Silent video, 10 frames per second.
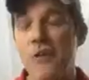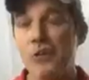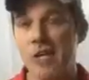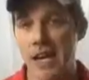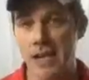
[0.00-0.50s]
and
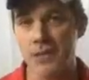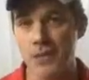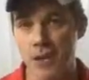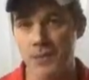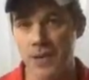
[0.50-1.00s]
you can
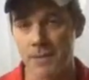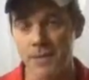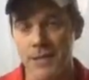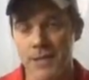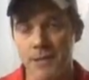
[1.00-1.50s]
jump them
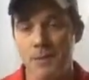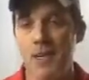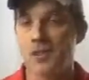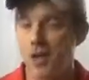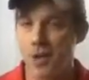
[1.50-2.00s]

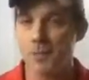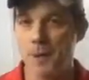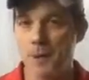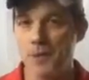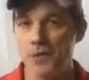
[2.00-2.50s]
because other
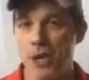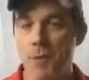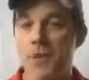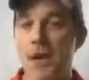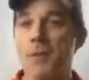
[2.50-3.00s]
people have
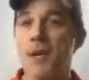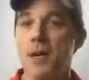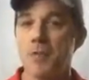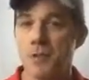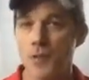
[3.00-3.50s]
jumped them
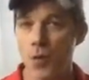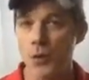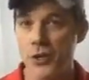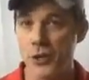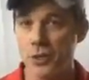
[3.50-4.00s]

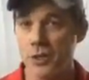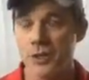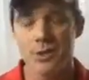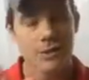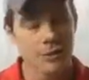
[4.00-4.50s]
before you.
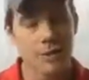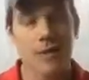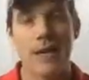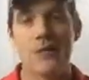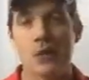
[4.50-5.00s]

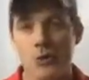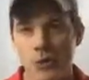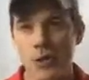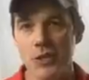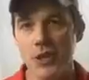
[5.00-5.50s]
And so
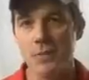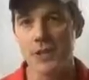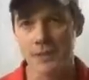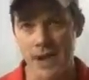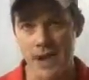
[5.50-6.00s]
you can jump
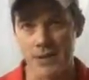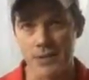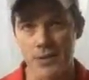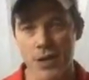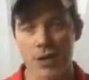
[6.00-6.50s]
them now.
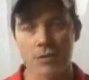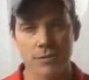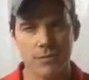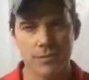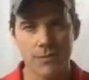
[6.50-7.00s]
So
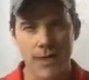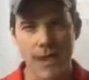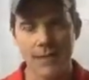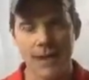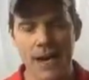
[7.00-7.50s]

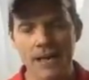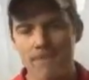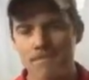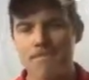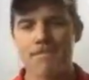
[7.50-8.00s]
hang tight.
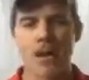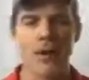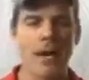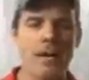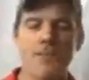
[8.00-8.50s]

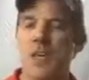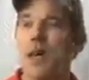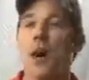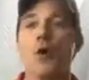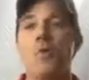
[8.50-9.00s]
All right.
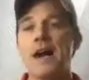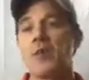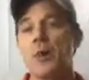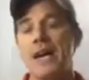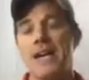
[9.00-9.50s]
Oh, by
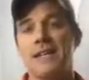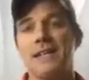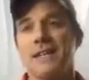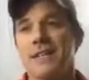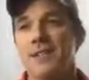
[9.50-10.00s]
the way,
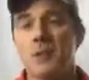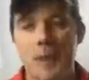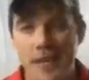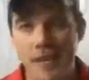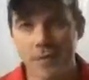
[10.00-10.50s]

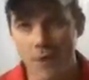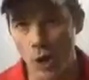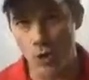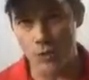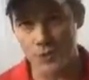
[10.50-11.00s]
speaking of
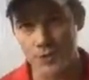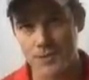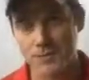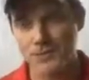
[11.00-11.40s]
goals,